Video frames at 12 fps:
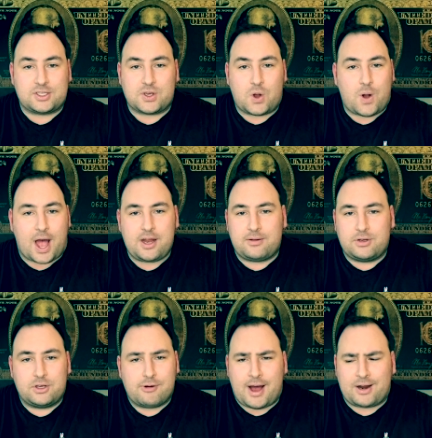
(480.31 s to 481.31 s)
So I
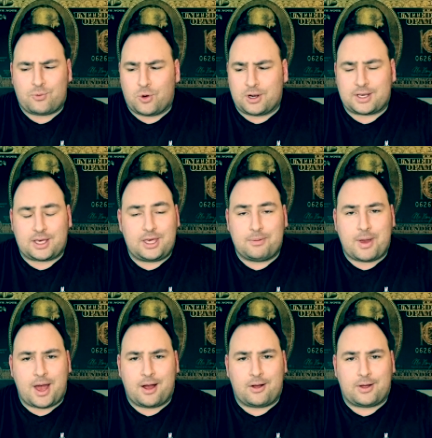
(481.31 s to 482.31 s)
knew how to work
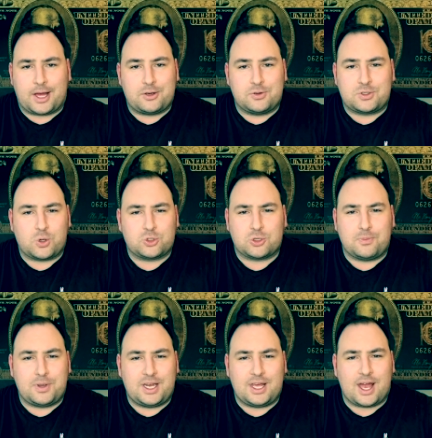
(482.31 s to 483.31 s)
email. I knew social
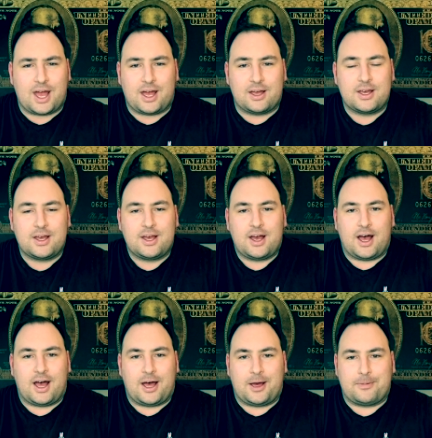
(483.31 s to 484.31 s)
media.
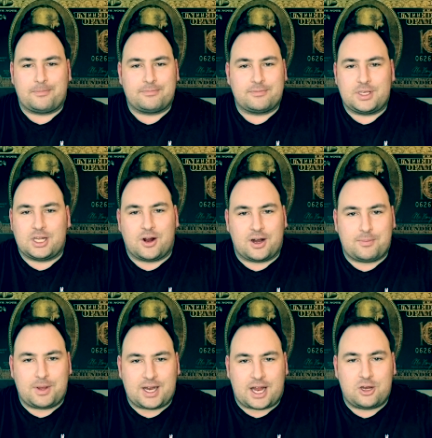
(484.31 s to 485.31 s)
Um, you know what I
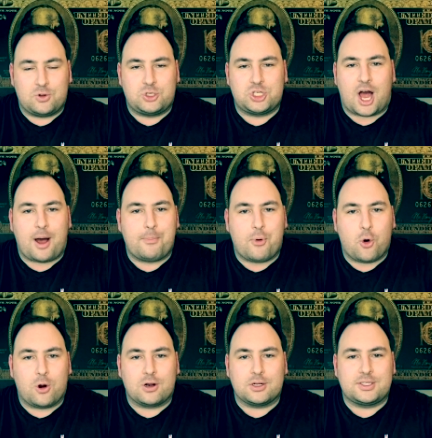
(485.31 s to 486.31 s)
mean? I knew job
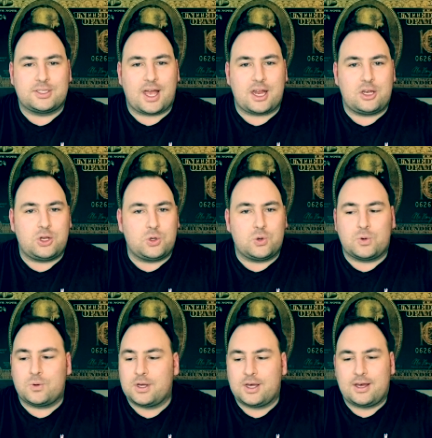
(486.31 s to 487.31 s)
boards. I
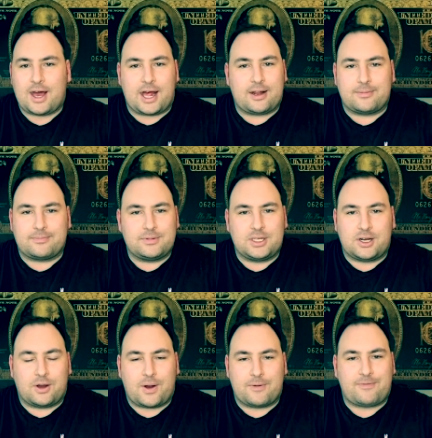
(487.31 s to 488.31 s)
knew how to, you
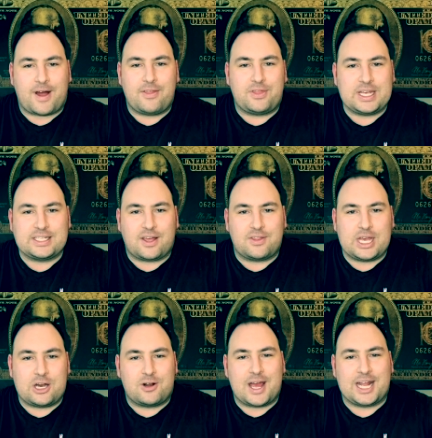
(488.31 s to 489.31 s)
know, find things on
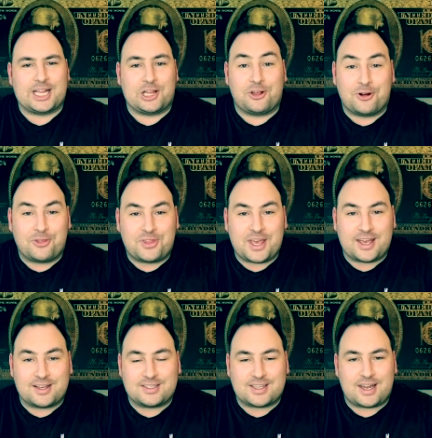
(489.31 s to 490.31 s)
the internet and learn
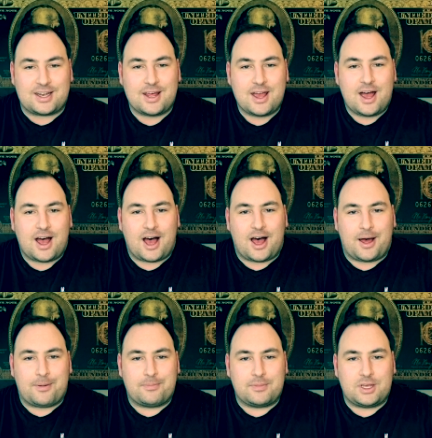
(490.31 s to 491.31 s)
things. And,
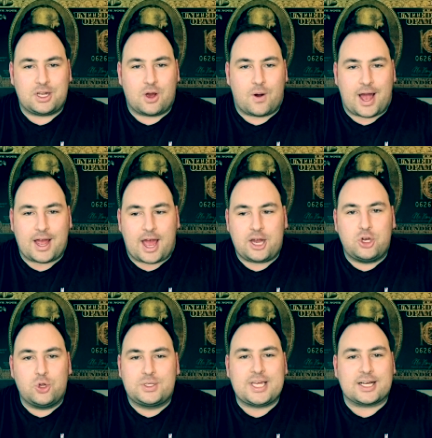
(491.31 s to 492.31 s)
um, you know, I, I
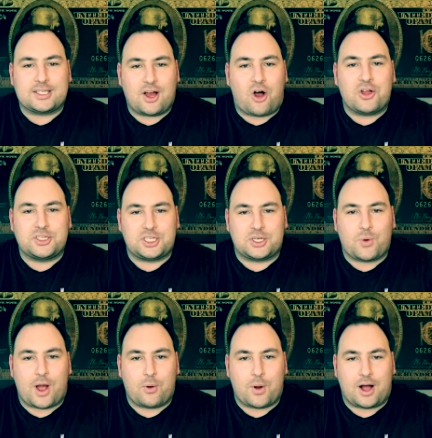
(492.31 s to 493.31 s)
knew technology
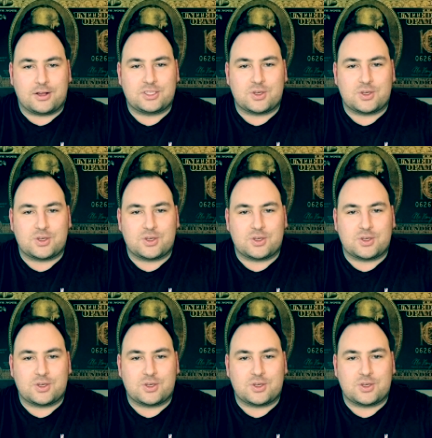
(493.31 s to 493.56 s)
quite well.